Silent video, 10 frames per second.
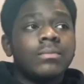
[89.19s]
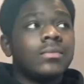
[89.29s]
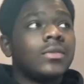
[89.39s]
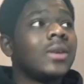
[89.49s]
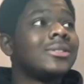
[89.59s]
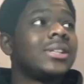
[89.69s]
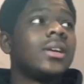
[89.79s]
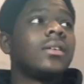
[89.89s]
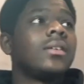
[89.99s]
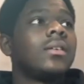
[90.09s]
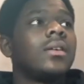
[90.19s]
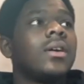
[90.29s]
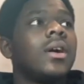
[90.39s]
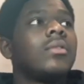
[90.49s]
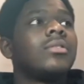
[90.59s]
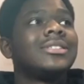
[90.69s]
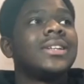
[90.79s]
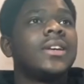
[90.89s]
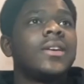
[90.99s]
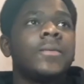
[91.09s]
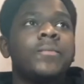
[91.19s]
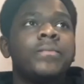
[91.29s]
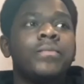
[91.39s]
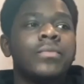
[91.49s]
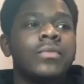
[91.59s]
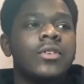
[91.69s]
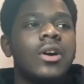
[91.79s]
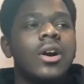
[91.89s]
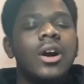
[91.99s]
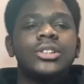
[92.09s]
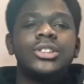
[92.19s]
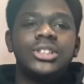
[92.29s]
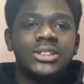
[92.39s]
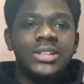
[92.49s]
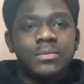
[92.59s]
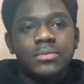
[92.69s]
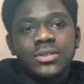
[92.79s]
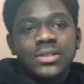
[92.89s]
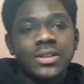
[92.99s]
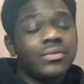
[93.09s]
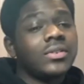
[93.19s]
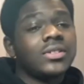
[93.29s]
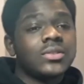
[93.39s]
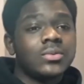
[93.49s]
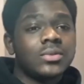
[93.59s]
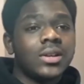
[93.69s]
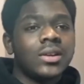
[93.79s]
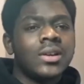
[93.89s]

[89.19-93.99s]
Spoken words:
They'll say, I'm going to take 100 steps every single day,